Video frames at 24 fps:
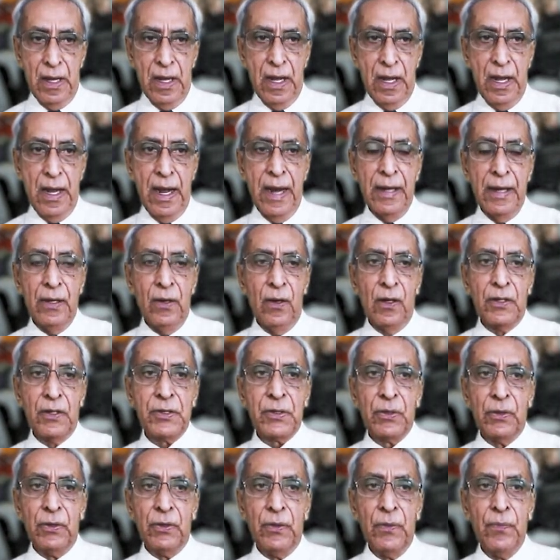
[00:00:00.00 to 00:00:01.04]
and
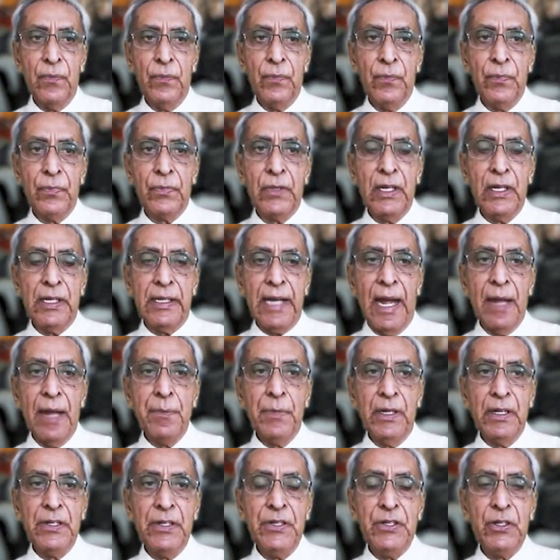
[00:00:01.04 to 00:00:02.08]
also the
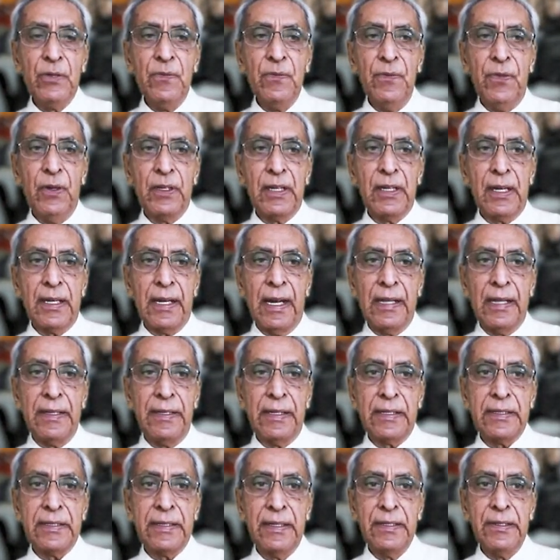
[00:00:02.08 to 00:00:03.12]
time consumed for the
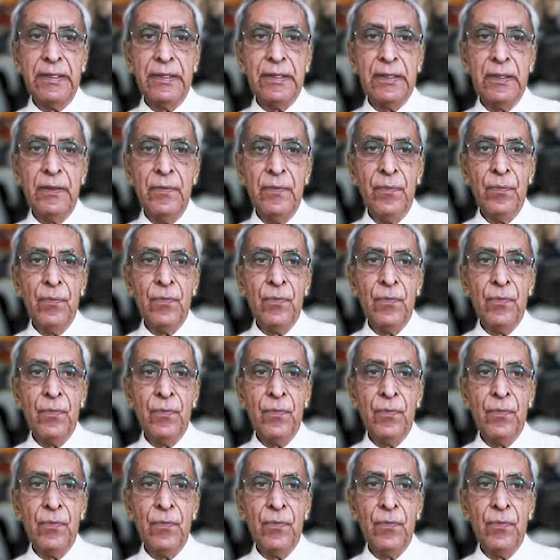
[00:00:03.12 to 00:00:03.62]
transactions,